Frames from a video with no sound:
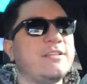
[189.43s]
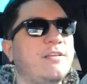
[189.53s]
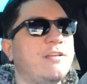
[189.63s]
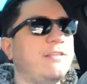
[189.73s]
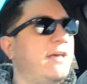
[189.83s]
a
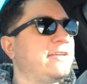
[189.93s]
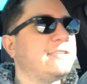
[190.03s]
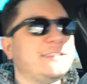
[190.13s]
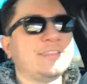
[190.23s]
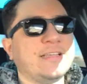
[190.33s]
lot of
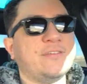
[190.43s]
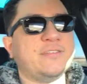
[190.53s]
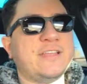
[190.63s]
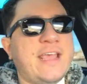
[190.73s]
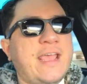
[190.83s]
Lexuses out
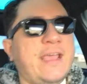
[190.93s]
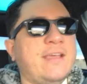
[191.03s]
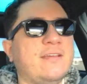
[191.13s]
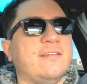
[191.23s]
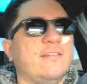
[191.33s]

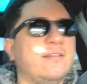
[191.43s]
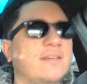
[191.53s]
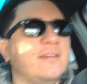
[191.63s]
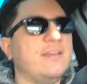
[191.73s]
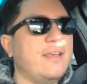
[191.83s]
today.
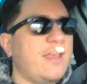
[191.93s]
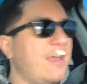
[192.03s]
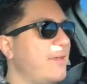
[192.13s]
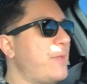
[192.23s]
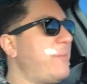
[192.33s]

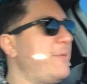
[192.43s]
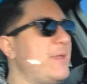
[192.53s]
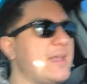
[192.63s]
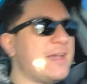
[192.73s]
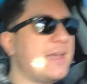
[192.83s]
Maybe
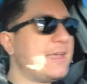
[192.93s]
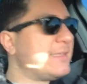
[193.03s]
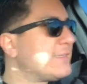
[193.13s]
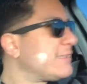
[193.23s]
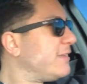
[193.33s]

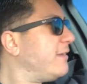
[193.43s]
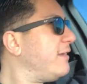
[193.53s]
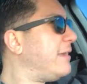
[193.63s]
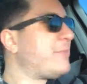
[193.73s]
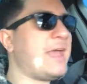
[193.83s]
because
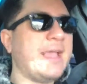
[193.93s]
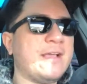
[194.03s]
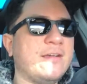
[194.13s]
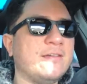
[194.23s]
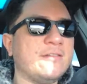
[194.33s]
I'm
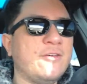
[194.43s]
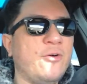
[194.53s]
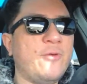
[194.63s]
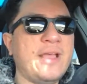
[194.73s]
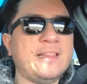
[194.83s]
like, go
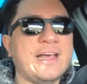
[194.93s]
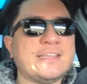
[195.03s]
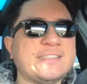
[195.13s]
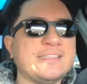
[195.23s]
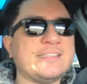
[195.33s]
away,
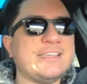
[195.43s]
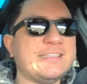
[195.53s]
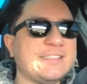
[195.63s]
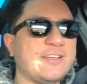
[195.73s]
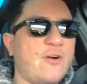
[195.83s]

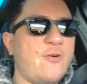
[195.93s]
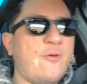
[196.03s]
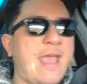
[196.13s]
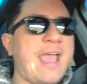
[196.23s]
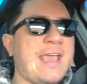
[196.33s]
Lexuses, go
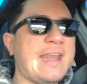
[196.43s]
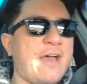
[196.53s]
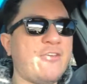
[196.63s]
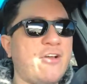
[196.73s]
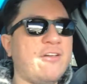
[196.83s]
away. And
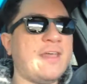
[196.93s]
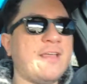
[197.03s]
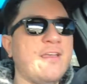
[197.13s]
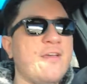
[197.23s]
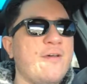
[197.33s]
now they're all like,
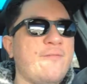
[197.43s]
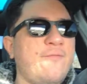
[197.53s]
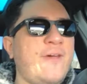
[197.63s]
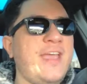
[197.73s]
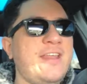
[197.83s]

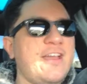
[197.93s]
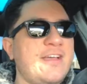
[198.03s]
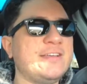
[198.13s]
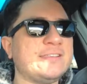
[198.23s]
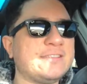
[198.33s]
fight
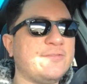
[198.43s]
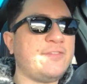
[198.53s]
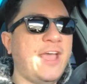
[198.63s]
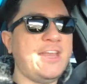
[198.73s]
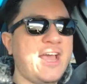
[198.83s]
us,
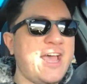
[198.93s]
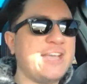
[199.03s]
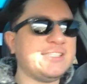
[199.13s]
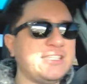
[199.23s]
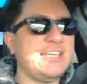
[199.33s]
fight
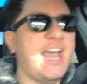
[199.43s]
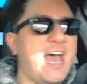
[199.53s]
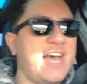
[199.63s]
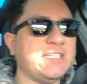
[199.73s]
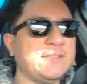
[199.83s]
us,
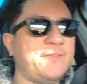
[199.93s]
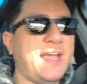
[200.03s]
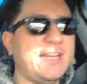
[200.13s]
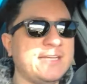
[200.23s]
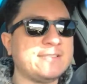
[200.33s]
yes,
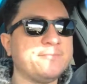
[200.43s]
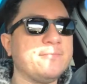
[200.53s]
fight us.